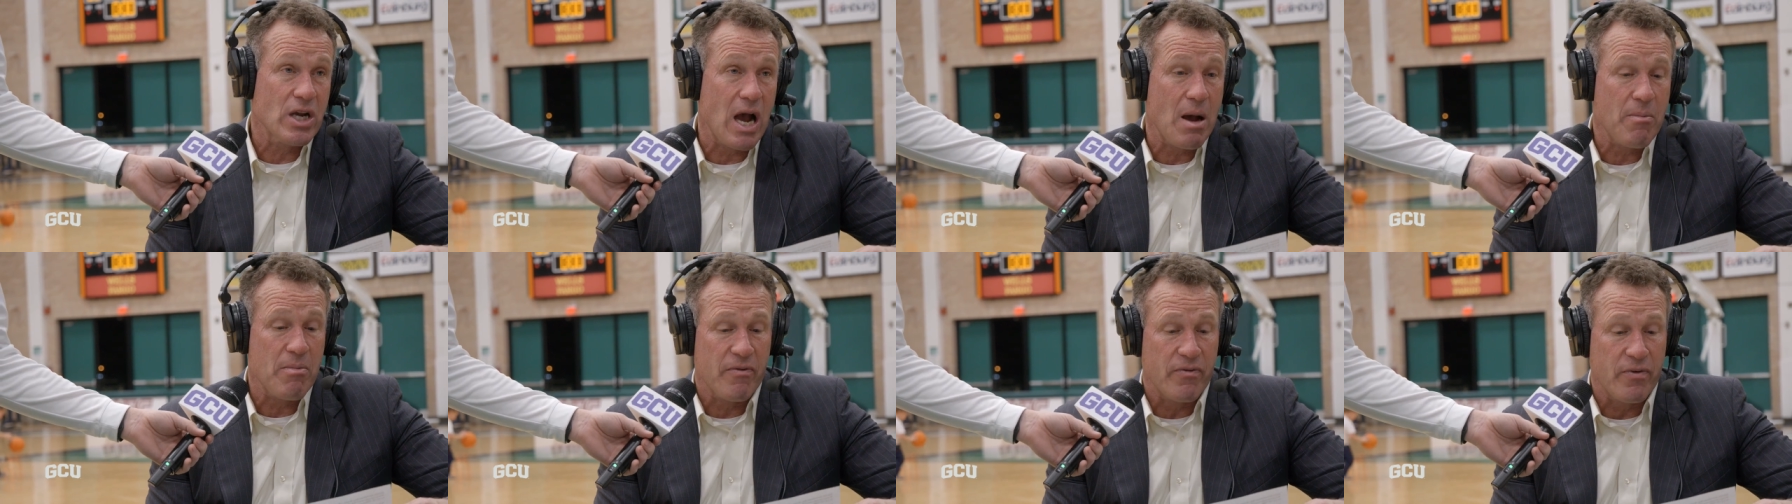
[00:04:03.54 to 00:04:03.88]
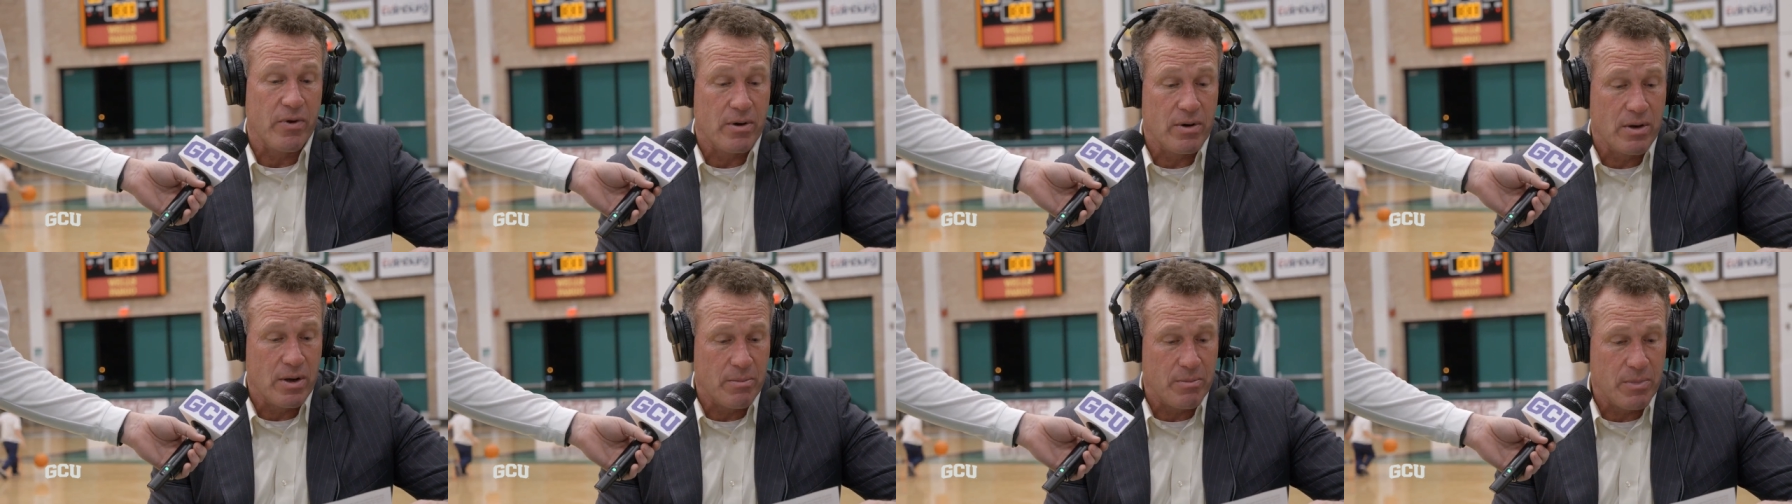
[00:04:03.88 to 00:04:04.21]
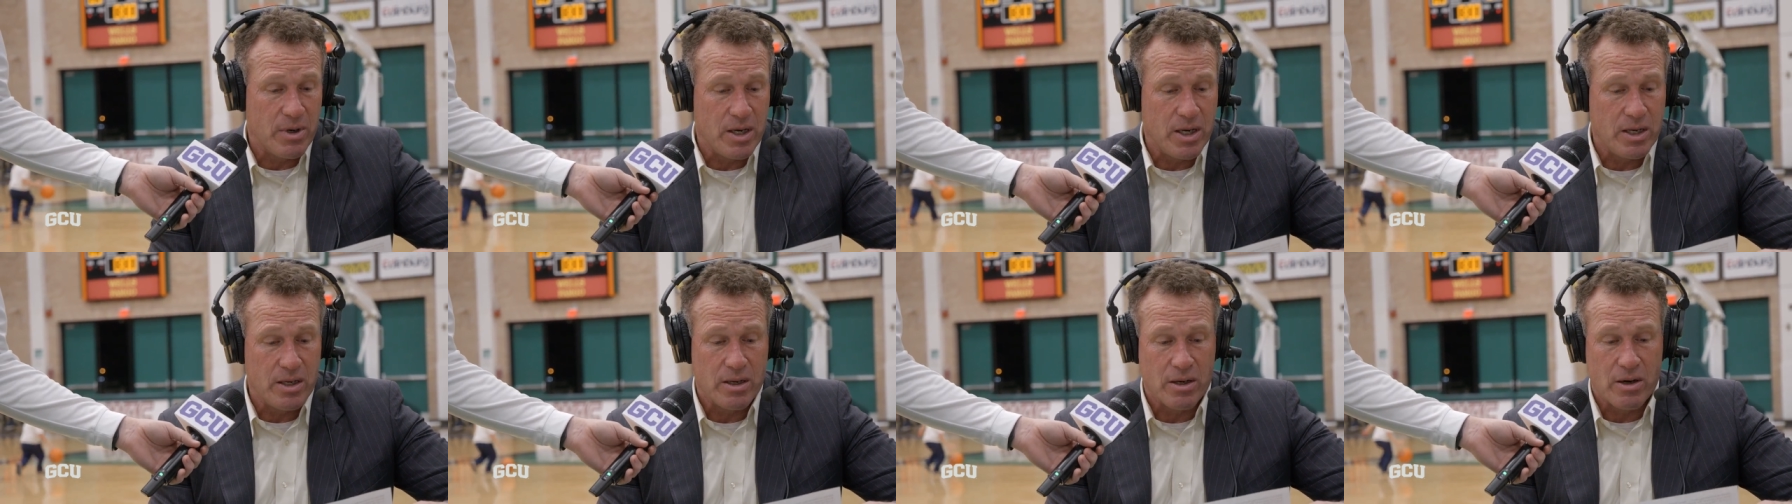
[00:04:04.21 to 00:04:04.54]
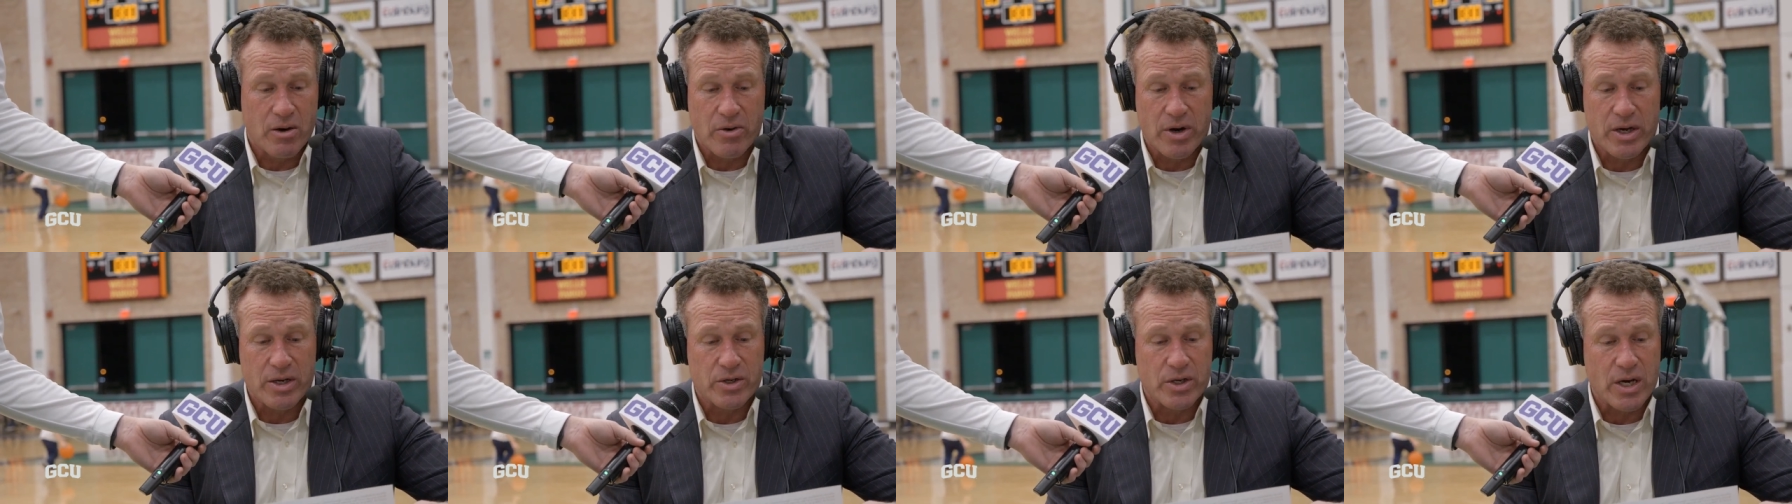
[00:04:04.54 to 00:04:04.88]
job of it. I mean, he did
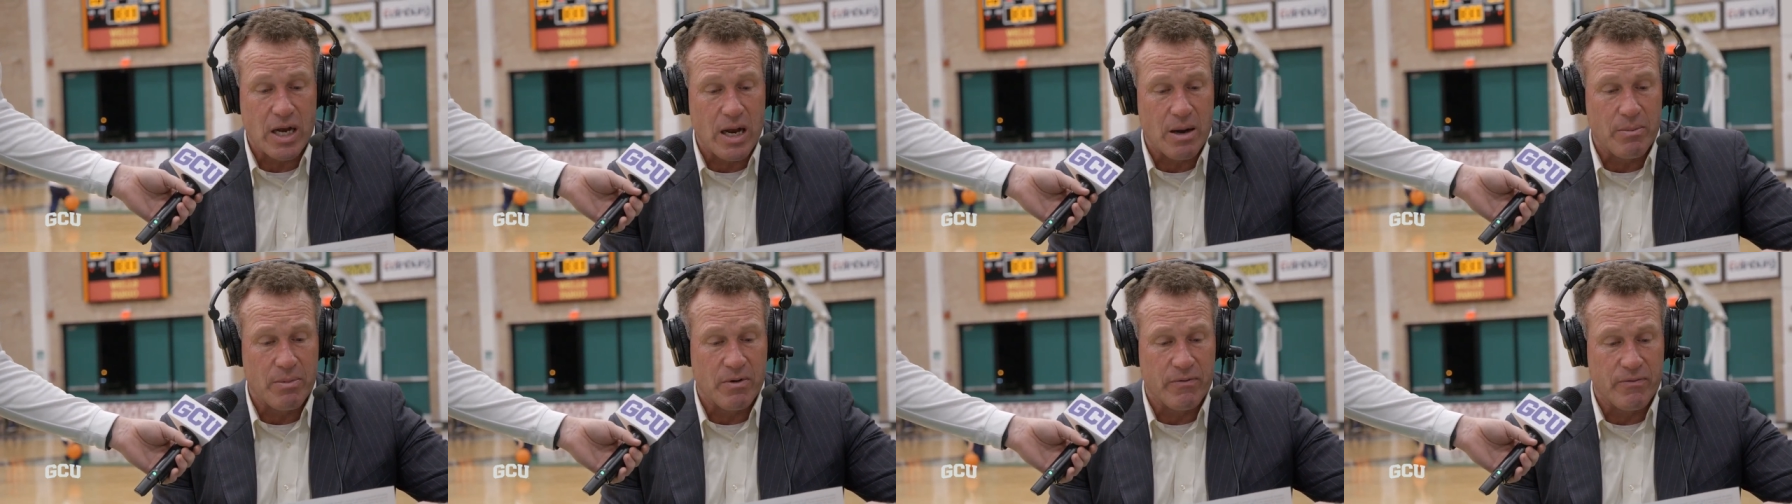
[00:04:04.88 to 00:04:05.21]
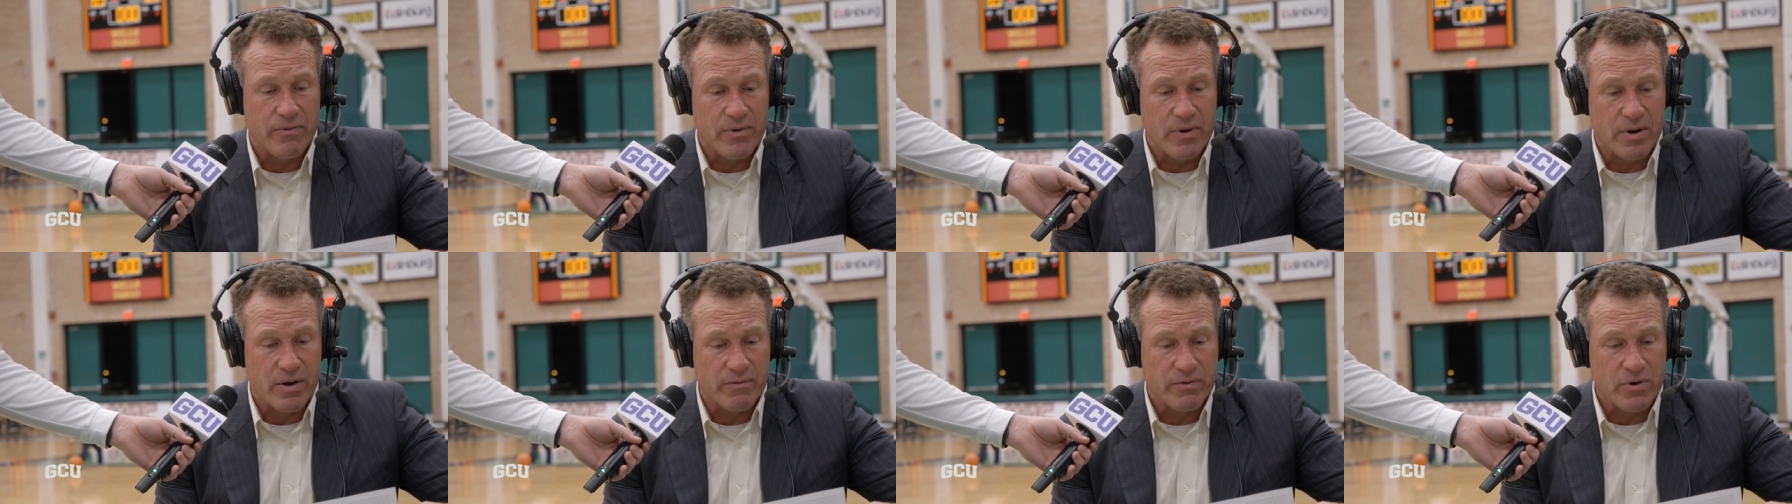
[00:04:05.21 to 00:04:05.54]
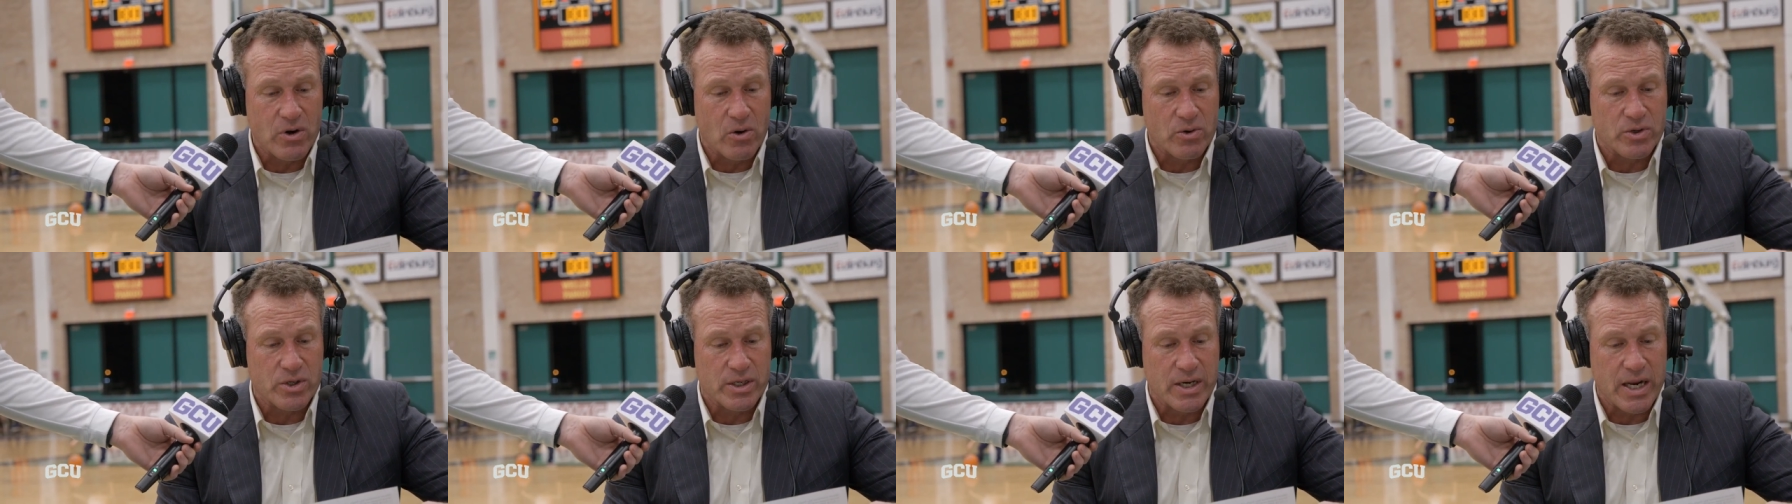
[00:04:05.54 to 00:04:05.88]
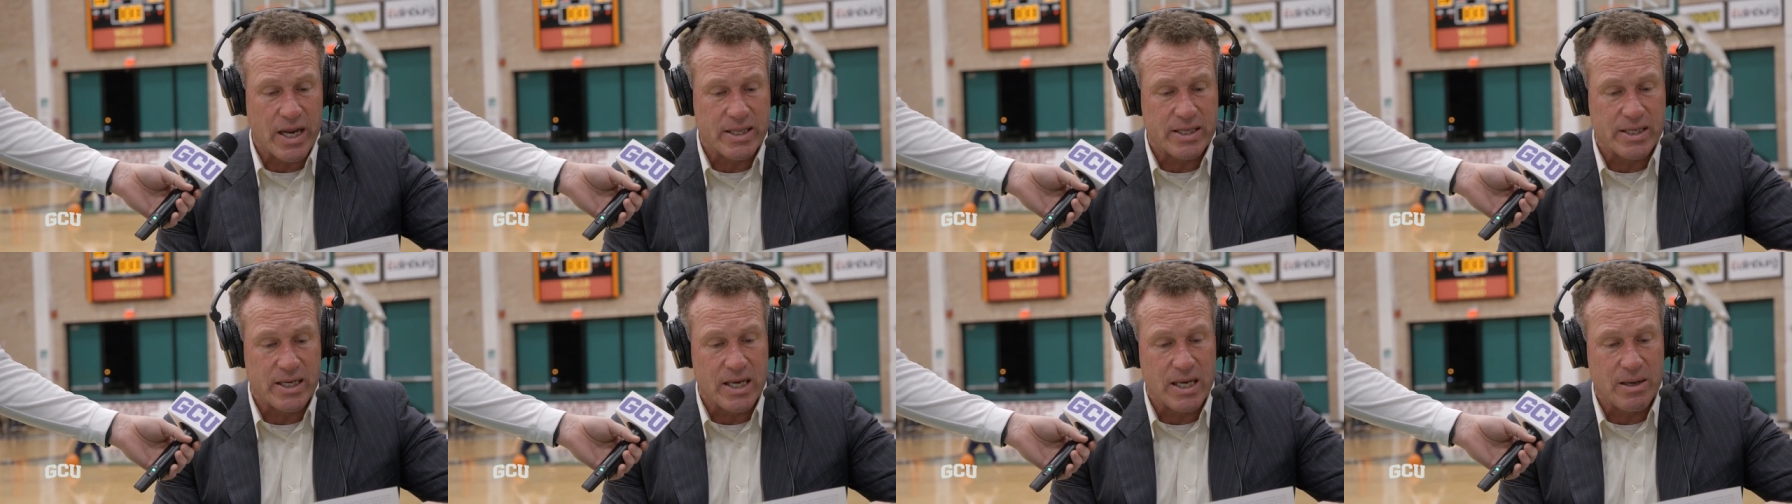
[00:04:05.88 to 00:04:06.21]
a great job of, of coaching
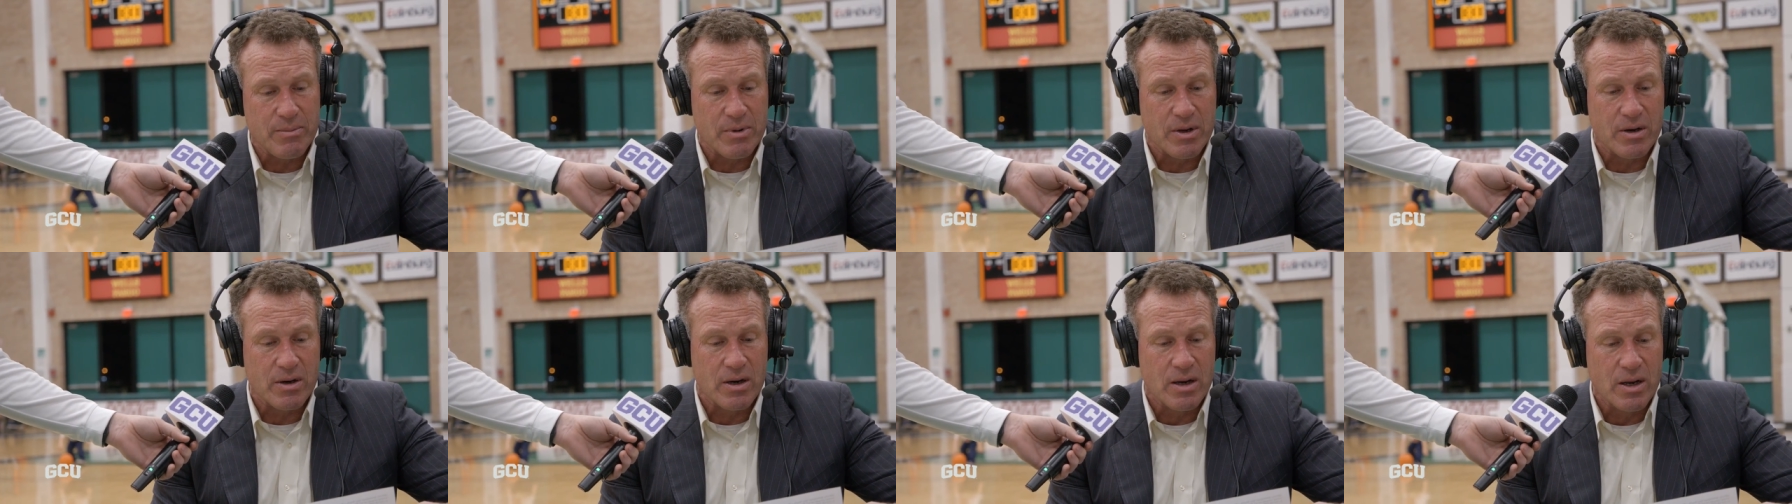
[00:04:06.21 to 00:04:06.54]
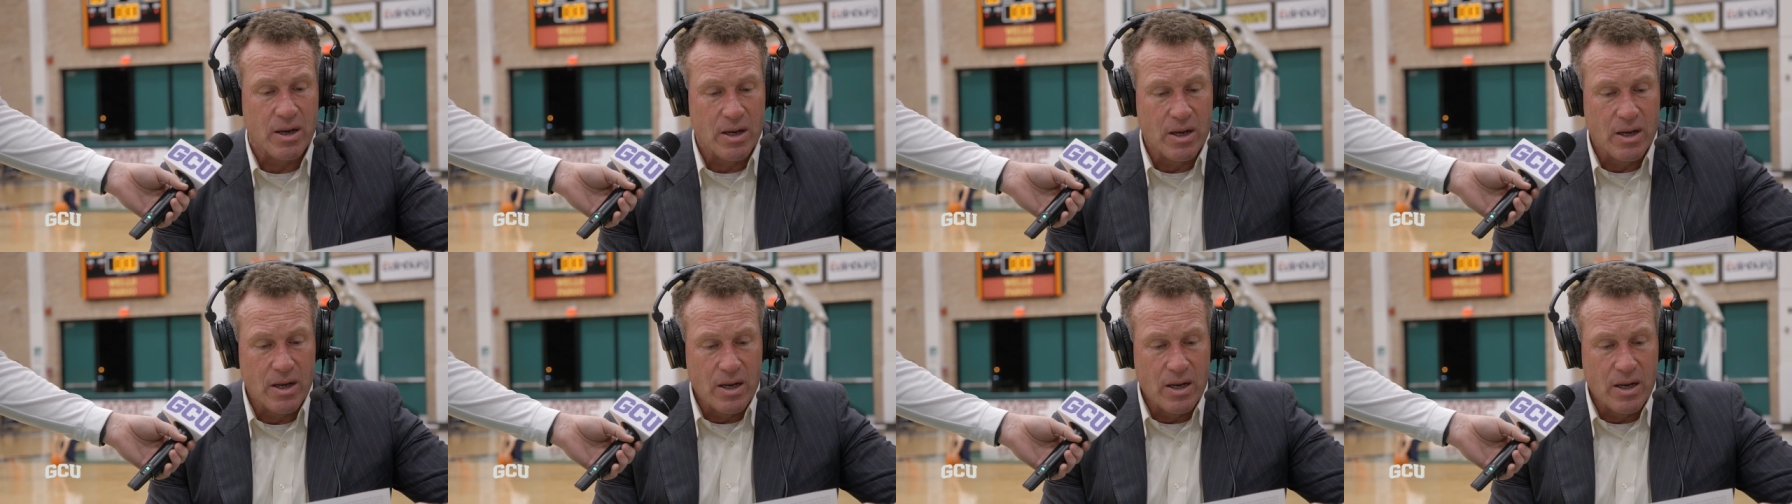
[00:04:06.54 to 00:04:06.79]
that team and